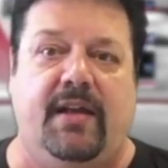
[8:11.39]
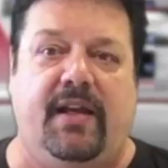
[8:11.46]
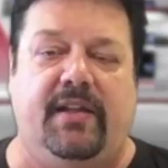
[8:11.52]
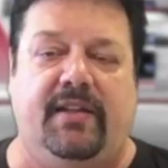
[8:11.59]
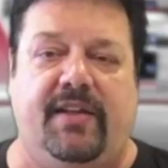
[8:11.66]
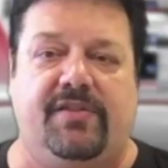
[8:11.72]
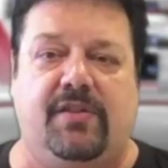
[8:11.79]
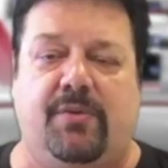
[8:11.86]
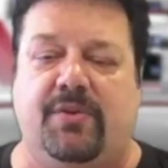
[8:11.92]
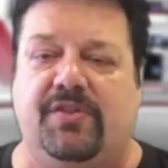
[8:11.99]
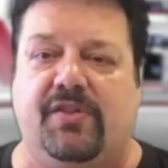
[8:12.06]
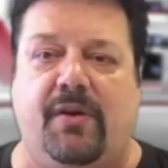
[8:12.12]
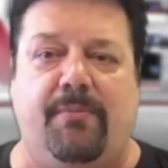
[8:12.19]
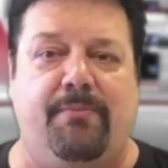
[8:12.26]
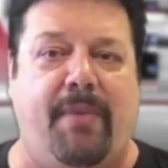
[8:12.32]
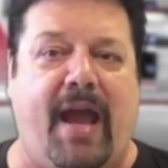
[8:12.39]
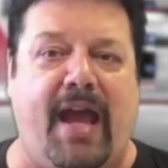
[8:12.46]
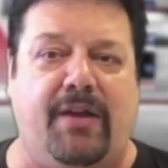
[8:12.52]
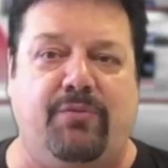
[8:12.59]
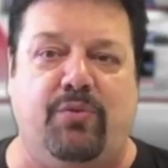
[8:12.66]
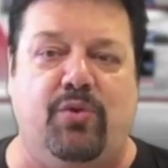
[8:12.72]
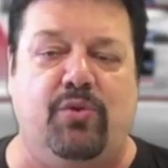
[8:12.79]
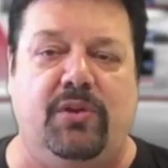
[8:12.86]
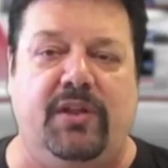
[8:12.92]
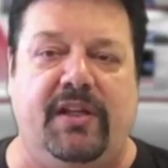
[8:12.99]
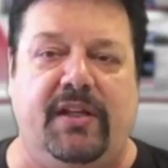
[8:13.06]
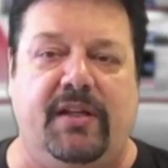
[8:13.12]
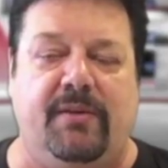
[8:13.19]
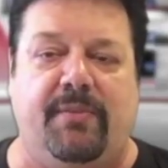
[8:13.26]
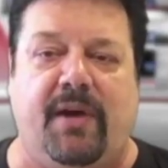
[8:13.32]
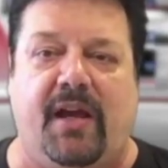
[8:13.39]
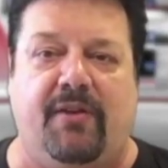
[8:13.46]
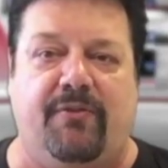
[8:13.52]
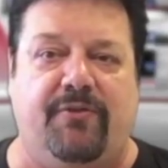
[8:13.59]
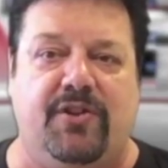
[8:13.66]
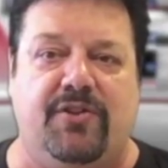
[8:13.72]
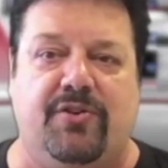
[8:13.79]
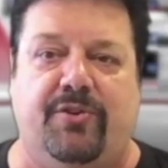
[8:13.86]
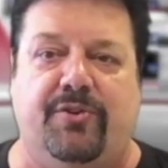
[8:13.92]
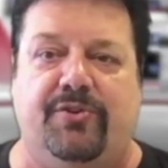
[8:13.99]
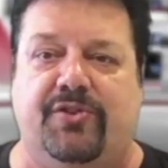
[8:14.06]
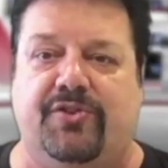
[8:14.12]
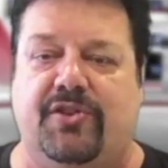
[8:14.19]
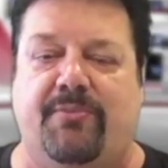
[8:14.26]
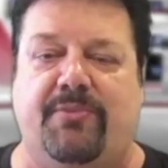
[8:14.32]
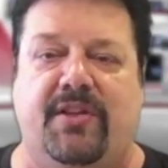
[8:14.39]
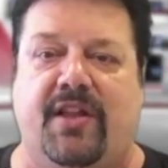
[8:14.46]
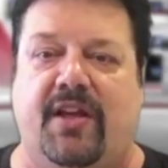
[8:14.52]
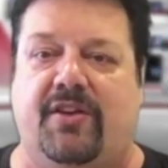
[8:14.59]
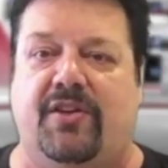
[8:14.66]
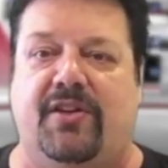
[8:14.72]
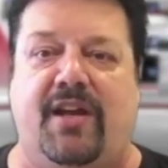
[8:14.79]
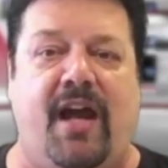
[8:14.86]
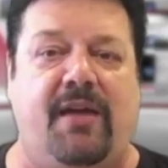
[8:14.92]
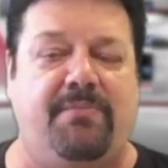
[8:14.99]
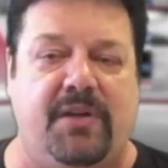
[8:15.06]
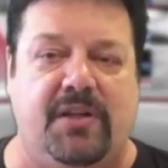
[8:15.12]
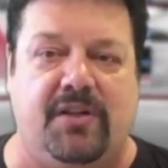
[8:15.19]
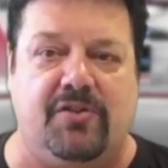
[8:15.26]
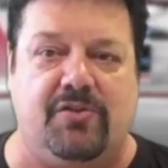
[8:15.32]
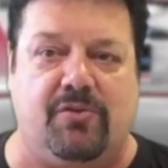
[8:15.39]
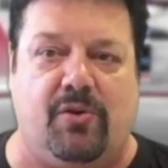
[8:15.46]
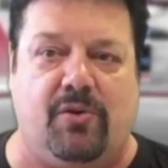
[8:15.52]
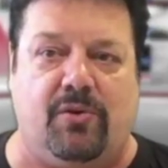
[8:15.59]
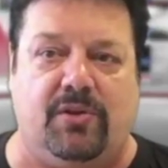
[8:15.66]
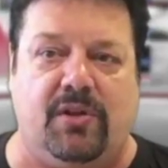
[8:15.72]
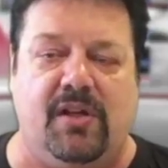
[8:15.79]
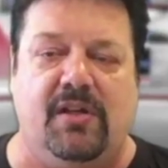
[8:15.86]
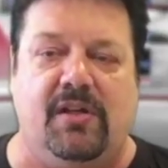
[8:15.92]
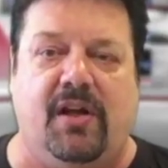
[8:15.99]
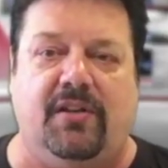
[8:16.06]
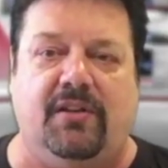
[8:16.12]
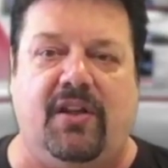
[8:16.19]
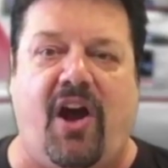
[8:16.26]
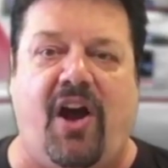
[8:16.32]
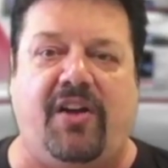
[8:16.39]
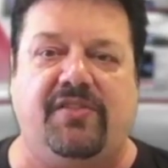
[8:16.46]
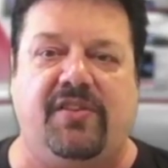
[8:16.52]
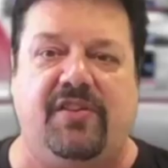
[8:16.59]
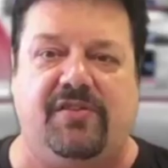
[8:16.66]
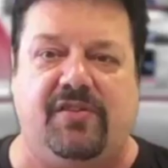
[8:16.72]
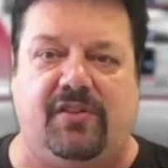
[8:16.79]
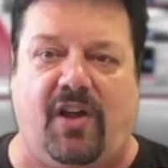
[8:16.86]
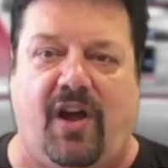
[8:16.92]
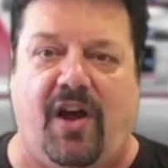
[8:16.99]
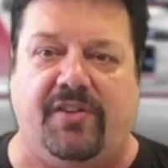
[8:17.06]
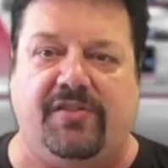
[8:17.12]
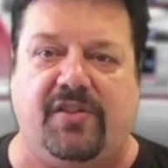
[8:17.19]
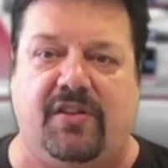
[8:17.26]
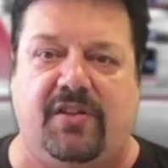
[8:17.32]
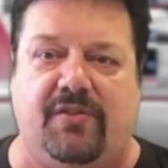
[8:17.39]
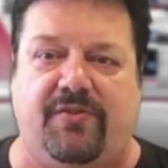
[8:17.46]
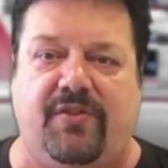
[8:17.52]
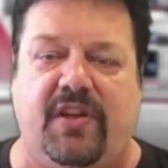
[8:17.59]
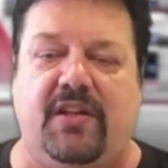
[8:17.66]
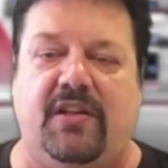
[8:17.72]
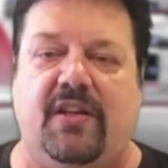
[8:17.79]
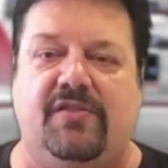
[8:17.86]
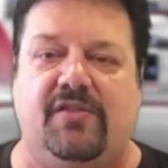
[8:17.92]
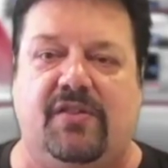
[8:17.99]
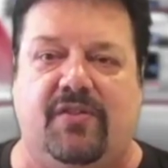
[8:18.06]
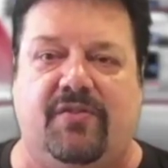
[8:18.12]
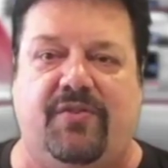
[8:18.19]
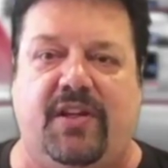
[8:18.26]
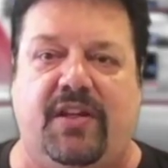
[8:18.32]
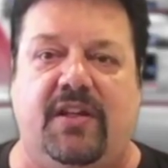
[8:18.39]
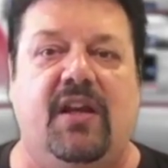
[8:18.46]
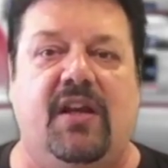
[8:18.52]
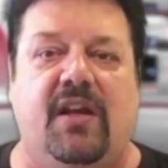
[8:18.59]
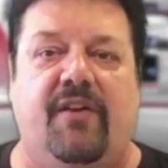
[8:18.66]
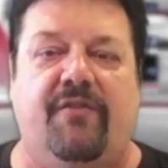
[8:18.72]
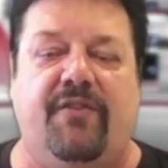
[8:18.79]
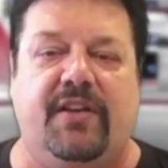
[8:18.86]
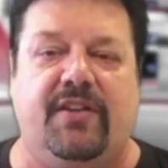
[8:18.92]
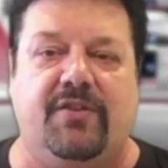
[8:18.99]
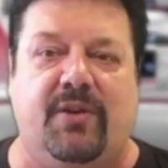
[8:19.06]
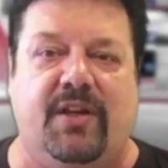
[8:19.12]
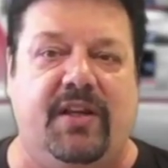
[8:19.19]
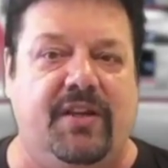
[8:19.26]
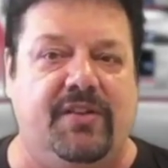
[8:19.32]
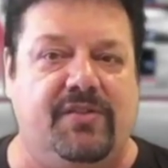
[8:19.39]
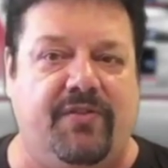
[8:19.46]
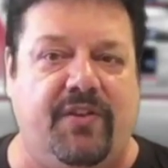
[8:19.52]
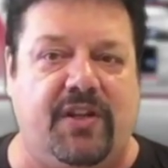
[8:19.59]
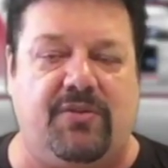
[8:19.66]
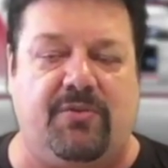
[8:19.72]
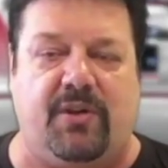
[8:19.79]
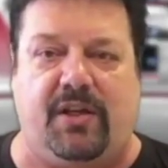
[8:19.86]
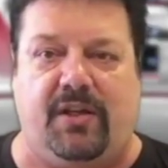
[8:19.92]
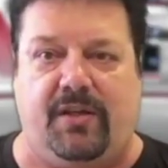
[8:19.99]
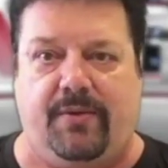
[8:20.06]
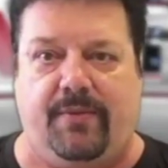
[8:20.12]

Unless there was some bad ruling by officials or something that could not be controlled, a loss is a loss, a defeat is a defeat, a victory is a victory.